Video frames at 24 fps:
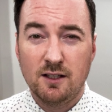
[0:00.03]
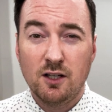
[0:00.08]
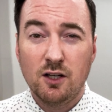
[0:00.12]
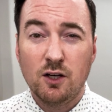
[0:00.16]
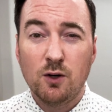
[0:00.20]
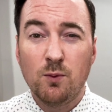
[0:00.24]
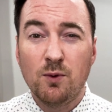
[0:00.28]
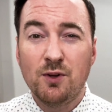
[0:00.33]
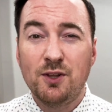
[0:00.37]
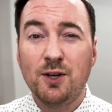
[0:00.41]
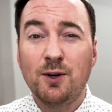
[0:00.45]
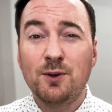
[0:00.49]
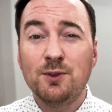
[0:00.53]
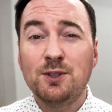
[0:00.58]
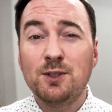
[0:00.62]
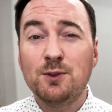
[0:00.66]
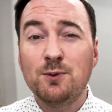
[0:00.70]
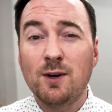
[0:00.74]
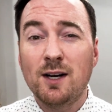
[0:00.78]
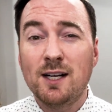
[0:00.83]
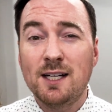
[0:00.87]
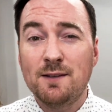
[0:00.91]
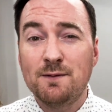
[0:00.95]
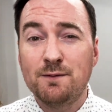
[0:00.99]
Without the
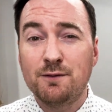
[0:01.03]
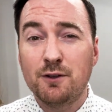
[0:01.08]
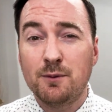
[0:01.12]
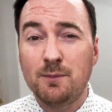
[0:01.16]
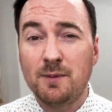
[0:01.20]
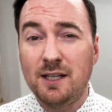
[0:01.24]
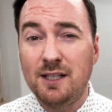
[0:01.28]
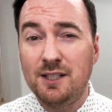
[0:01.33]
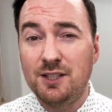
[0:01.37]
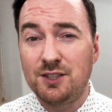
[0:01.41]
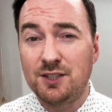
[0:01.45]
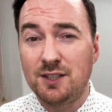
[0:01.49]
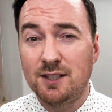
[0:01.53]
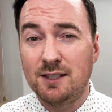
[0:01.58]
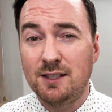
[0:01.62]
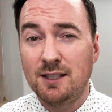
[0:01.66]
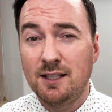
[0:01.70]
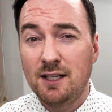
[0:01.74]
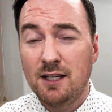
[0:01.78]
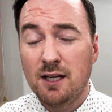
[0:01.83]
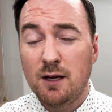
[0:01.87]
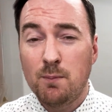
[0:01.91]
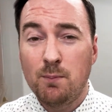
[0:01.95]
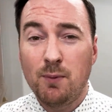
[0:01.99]
right information,
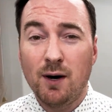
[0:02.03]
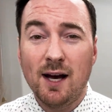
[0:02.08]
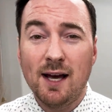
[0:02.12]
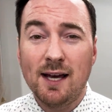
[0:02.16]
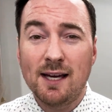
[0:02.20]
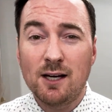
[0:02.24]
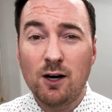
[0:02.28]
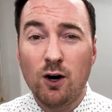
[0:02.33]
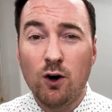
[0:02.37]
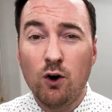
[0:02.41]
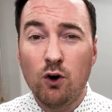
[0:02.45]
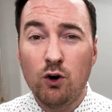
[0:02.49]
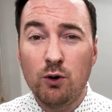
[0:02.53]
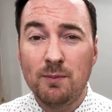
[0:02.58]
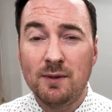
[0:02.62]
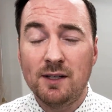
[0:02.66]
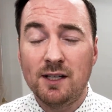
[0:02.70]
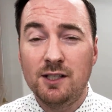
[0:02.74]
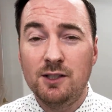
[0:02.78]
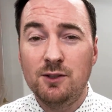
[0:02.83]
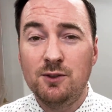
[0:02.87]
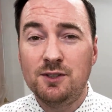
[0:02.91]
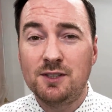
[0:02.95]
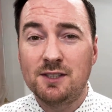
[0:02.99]
buying a home in a
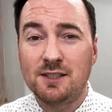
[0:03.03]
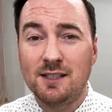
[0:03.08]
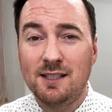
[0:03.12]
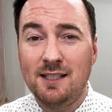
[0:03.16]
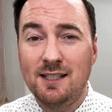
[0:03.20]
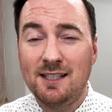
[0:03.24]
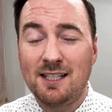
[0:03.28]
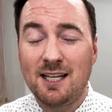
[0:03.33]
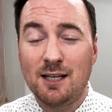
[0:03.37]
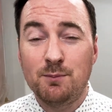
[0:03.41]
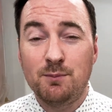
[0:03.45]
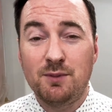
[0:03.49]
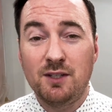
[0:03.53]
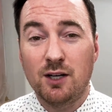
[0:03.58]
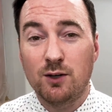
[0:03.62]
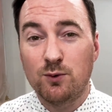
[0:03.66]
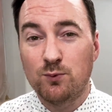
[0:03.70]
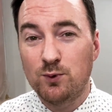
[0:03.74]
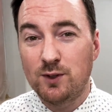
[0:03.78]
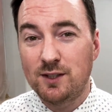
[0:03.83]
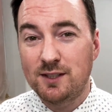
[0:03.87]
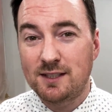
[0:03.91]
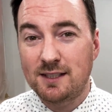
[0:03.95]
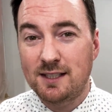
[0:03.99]
new city can be a
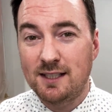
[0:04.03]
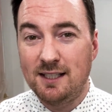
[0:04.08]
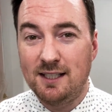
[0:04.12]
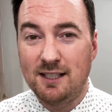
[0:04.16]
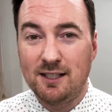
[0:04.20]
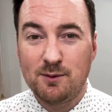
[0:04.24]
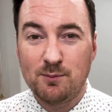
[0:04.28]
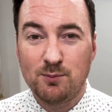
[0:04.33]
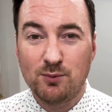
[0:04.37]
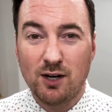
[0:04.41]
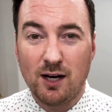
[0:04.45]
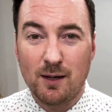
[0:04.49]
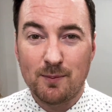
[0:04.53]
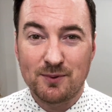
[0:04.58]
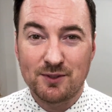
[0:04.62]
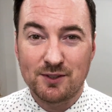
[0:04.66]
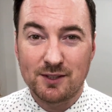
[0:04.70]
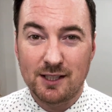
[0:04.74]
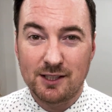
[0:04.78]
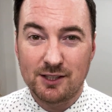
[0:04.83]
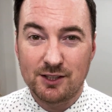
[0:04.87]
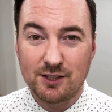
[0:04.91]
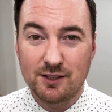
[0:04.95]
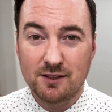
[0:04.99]
risky
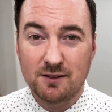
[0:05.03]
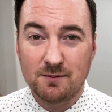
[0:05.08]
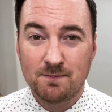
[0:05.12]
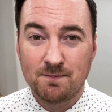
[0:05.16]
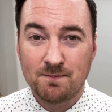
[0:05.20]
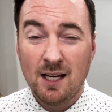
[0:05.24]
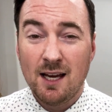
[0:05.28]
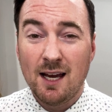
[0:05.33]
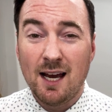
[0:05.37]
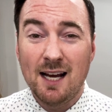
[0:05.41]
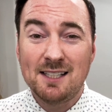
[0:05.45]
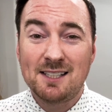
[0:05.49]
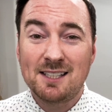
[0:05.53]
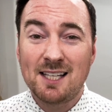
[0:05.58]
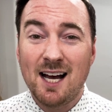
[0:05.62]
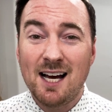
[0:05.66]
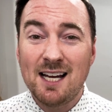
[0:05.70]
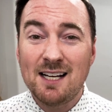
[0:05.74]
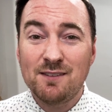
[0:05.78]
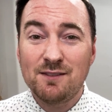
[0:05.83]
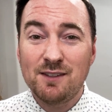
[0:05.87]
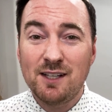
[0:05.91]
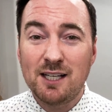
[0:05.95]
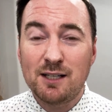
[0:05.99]
proposition. It's
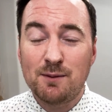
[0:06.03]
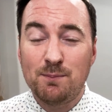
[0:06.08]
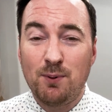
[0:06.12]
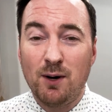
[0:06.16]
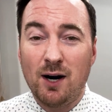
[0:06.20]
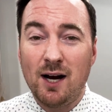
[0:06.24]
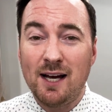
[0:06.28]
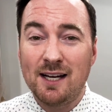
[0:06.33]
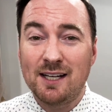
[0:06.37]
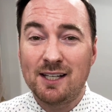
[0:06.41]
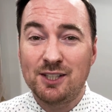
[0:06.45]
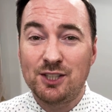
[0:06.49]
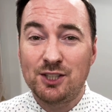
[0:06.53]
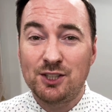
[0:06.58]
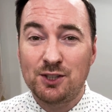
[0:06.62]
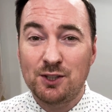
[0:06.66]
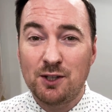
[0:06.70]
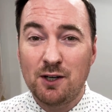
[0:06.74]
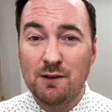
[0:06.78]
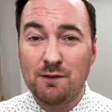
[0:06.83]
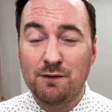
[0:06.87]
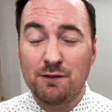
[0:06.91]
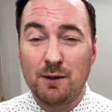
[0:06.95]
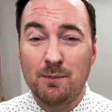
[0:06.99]
kind of like buying a
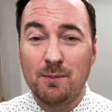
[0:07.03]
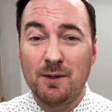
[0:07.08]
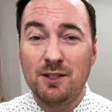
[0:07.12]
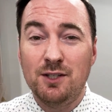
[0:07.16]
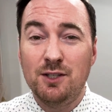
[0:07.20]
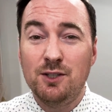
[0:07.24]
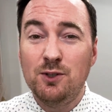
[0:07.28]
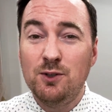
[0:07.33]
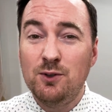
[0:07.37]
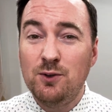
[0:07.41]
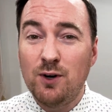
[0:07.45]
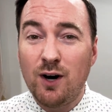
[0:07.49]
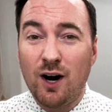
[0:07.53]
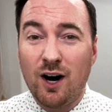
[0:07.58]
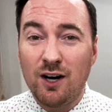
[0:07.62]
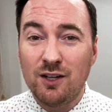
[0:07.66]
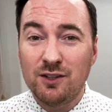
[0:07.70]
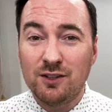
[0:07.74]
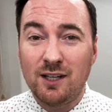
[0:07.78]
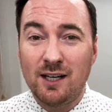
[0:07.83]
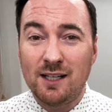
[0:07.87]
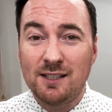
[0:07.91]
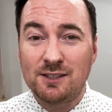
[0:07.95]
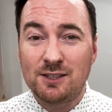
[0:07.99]
shirt from a new
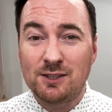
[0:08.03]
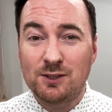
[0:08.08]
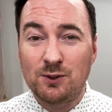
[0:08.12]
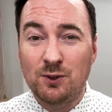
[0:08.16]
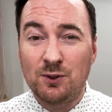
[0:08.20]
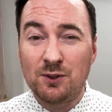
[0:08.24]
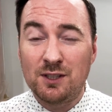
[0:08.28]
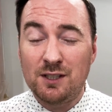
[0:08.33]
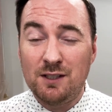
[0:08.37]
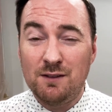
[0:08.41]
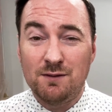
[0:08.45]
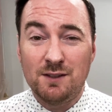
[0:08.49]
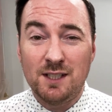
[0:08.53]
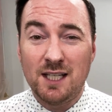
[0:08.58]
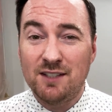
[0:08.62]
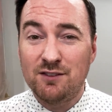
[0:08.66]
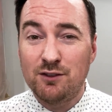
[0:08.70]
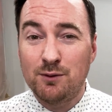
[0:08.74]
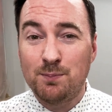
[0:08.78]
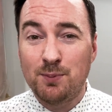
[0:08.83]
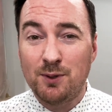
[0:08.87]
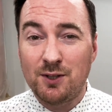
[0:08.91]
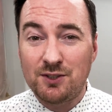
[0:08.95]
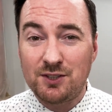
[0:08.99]
online store that you've never
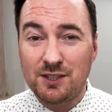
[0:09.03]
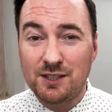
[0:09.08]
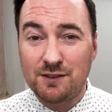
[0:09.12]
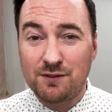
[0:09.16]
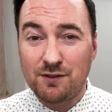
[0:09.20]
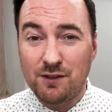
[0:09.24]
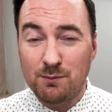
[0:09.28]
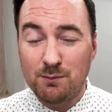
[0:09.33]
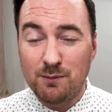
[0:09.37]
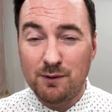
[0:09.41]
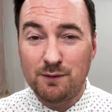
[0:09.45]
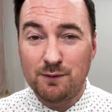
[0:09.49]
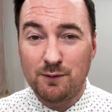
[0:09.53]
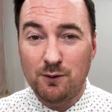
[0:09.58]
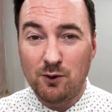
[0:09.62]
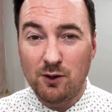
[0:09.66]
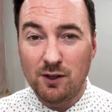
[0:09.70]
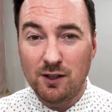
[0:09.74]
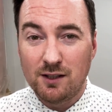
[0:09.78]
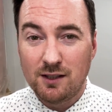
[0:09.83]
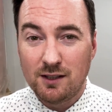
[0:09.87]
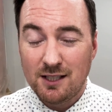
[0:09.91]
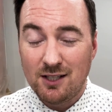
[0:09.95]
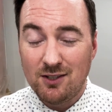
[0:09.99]
purchased from before.
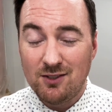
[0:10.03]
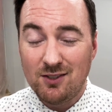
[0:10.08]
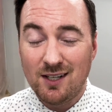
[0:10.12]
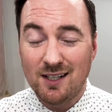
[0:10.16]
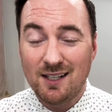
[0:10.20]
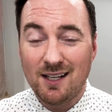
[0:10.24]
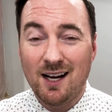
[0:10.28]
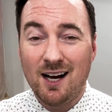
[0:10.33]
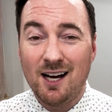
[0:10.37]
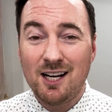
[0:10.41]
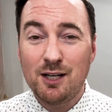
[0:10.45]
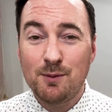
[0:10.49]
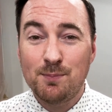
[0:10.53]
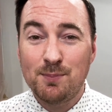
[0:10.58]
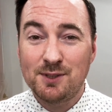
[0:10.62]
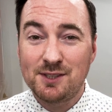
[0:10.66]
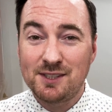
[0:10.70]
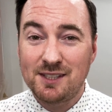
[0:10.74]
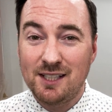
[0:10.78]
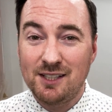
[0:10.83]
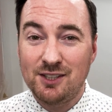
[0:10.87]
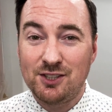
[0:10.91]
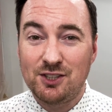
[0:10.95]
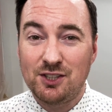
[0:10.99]
You're not
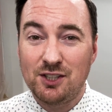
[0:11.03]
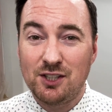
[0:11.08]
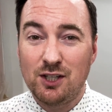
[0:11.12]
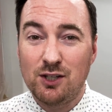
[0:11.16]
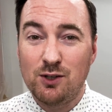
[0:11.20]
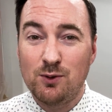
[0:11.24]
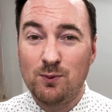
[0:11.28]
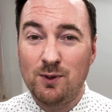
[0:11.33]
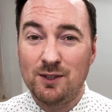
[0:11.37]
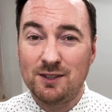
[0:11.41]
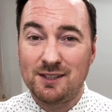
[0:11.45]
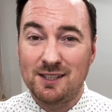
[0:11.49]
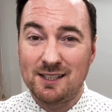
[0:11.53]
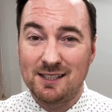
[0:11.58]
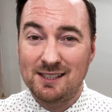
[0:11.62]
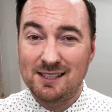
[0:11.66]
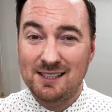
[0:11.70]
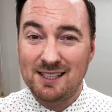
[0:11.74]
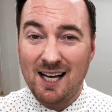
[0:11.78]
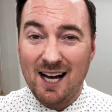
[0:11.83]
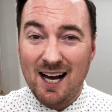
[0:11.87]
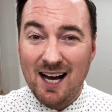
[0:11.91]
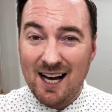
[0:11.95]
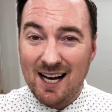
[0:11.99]
100% sure what the
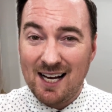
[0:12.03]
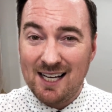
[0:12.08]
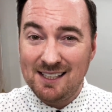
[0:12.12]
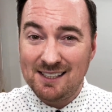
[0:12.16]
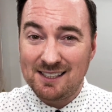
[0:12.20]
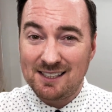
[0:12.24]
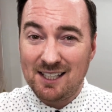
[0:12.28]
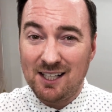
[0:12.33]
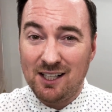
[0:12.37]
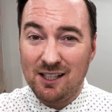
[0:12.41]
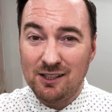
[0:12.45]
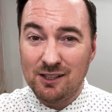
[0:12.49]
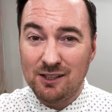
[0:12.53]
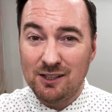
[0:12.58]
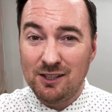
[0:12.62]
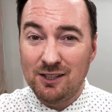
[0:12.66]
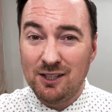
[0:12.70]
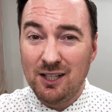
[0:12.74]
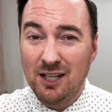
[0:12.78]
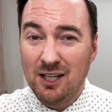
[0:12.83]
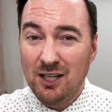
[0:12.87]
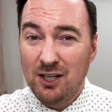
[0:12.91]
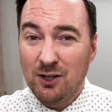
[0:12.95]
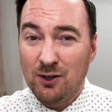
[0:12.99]
size, color,
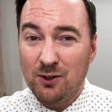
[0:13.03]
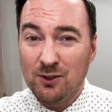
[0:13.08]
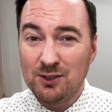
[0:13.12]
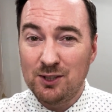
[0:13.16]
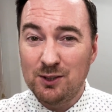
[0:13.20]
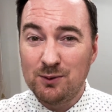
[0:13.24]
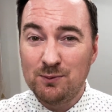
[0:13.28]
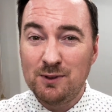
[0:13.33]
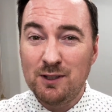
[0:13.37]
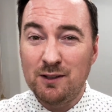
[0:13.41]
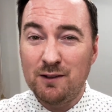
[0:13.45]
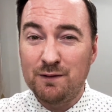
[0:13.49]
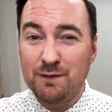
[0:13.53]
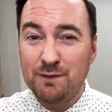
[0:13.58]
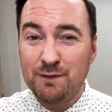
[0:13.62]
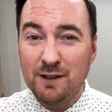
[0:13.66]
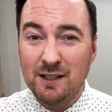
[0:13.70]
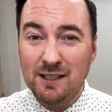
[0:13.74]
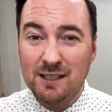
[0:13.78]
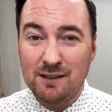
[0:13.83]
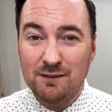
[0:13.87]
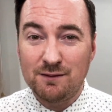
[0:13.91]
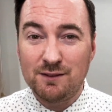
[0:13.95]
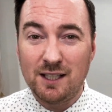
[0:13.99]
or the real
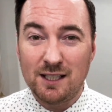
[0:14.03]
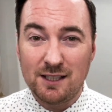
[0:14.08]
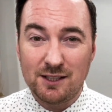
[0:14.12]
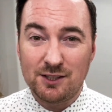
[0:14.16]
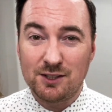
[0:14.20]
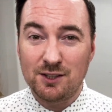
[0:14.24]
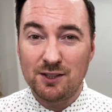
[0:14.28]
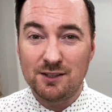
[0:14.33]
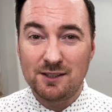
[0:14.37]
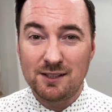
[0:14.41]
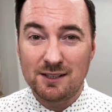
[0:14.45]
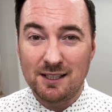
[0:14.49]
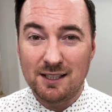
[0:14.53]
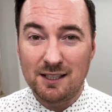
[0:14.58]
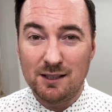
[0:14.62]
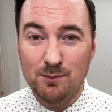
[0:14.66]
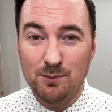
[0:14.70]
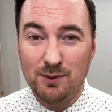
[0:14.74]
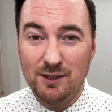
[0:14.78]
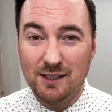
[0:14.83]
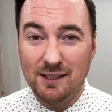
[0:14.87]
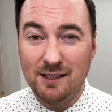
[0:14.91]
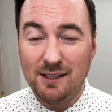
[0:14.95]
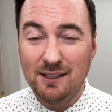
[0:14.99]
fit of that shirt's going to
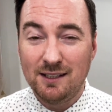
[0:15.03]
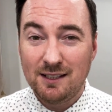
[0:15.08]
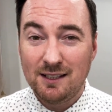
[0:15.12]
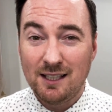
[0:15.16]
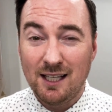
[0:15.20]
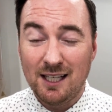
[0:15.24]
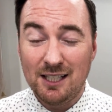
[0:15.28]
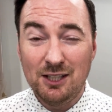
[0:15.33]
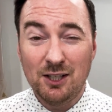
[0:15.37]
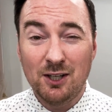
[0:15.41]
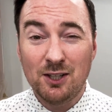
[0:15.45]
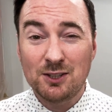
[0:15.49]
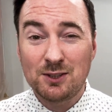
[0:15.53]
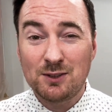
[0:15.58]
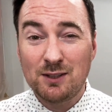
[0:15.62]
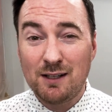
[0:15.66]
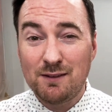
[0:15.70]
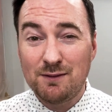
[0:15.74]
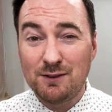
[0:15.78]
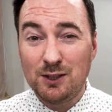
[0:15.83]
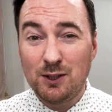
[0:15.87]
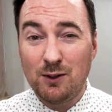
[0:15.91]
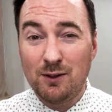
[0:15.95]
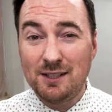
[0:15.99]
be. And you also have
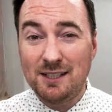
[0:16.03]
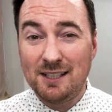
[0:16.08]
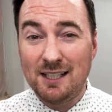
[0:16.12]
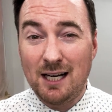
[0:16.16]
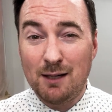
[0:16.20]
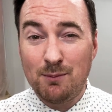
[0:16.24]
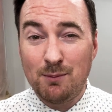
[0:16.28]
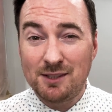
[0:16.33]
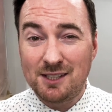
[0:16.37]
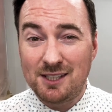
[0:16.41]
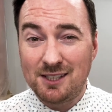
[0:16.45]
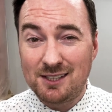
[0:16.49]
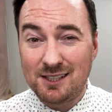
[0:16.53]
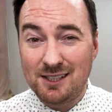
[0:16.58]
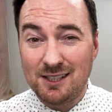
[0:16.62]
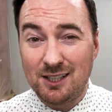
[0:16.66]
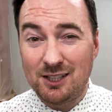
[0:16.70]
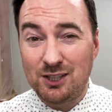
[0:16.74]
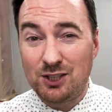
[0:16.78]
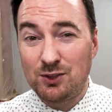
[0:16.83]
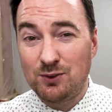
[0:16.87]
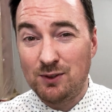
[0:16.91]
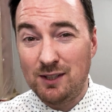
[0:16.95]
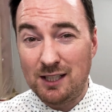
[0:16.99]
no idea how much it's going to
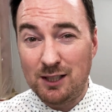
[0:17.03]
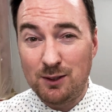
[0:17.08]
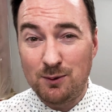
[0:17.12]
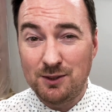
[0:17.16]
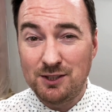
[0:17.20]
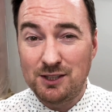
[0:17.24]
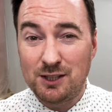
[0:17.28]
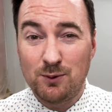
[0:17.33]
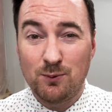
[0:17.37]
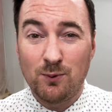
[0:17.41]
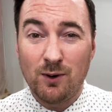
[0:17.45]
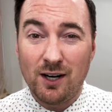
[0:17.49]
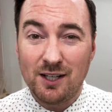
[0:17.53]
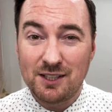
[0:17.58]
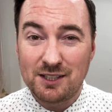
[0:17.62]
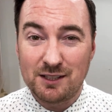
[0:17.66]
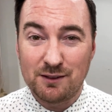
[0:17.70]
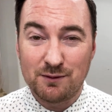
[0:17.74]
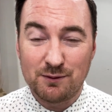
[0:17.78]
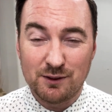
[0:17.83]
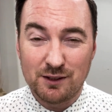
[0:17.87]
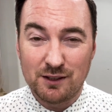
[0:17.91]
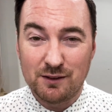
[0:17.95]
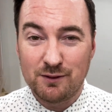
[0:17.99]
shrink once you wash it
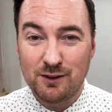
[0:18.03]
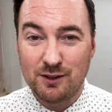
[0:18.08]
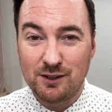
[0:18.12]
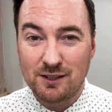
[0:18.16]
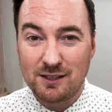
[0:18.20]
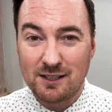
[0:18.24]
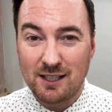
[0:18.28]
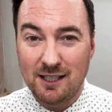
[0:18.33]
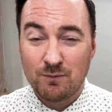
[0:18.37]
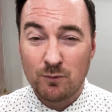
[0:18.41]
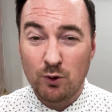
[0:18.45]
for the first time.